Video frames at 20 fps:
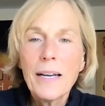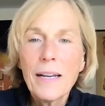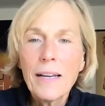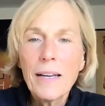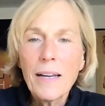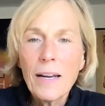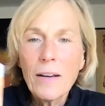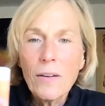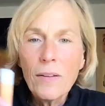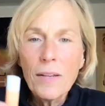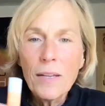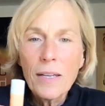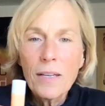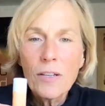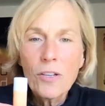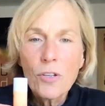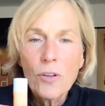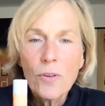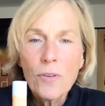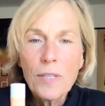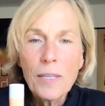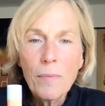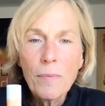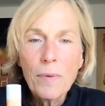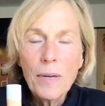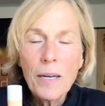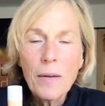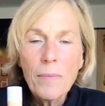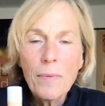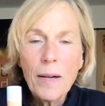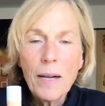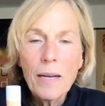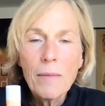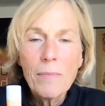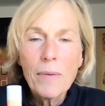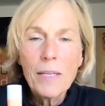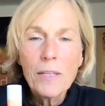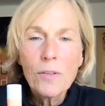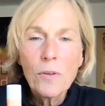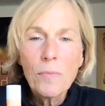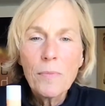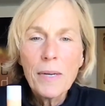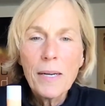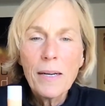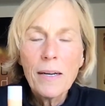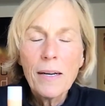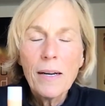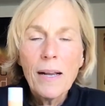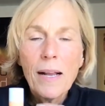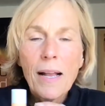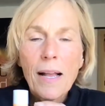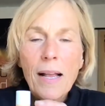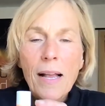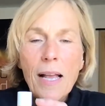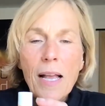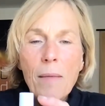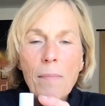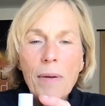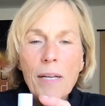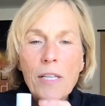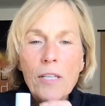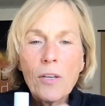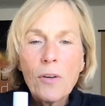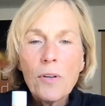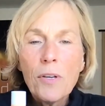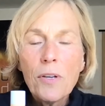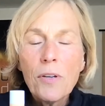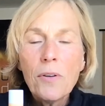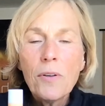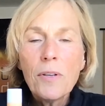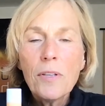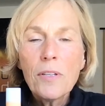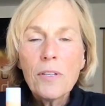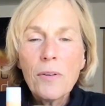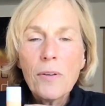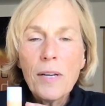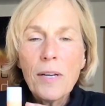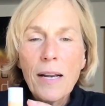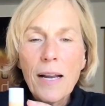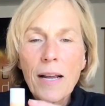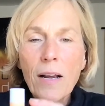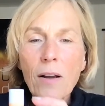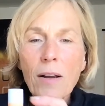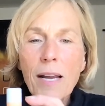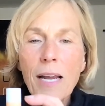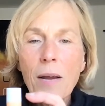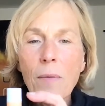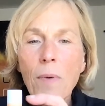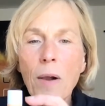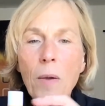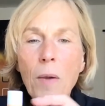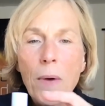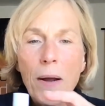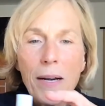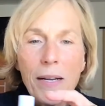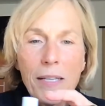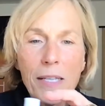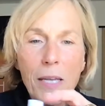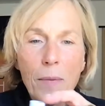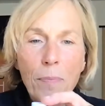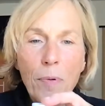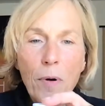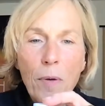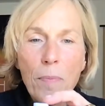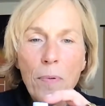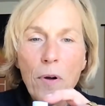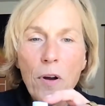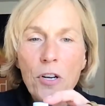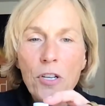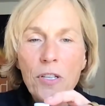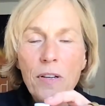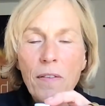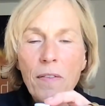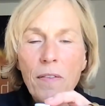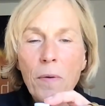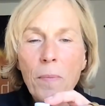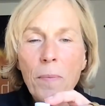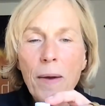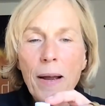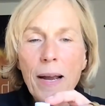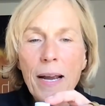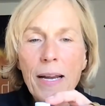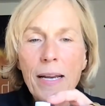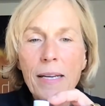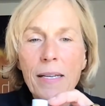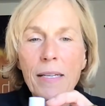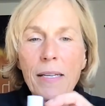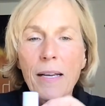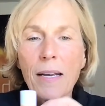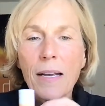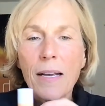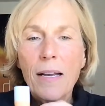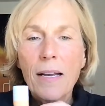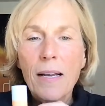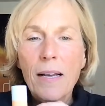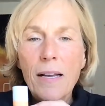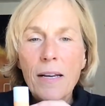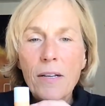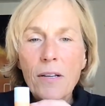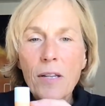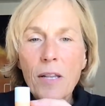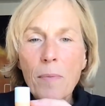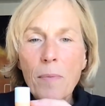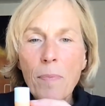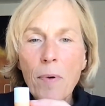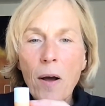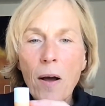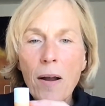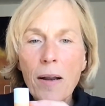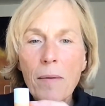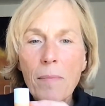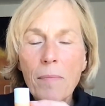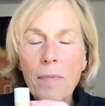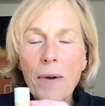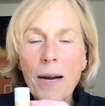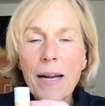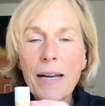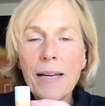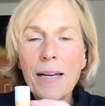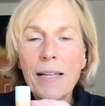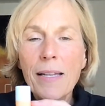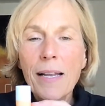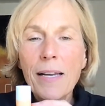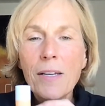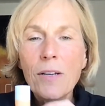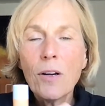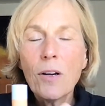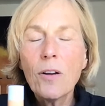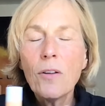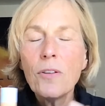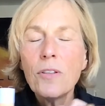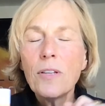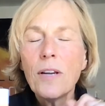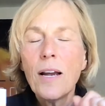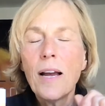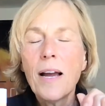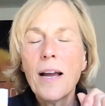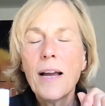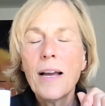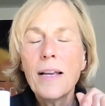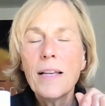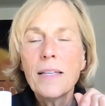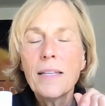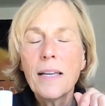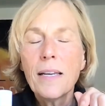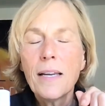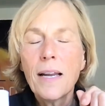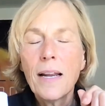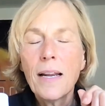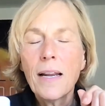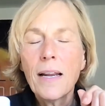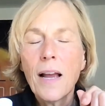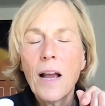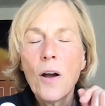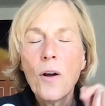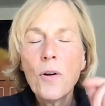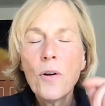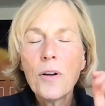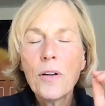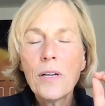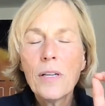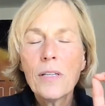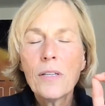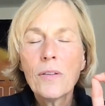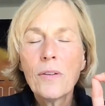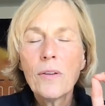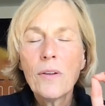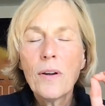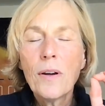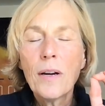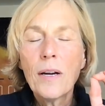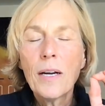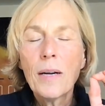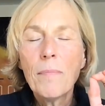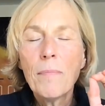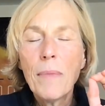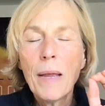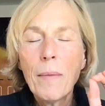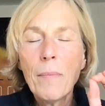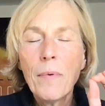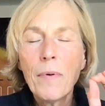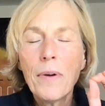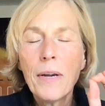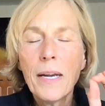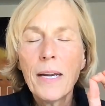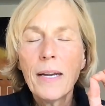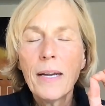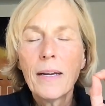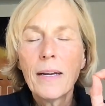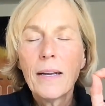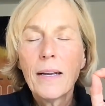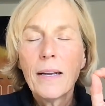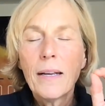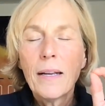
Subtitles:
I don't think it shows up really well in my Zoom here. But so you're like, okay, well, what is the proportion of the white to the bottom, right? And then you close your eyes and like, how good is your memory?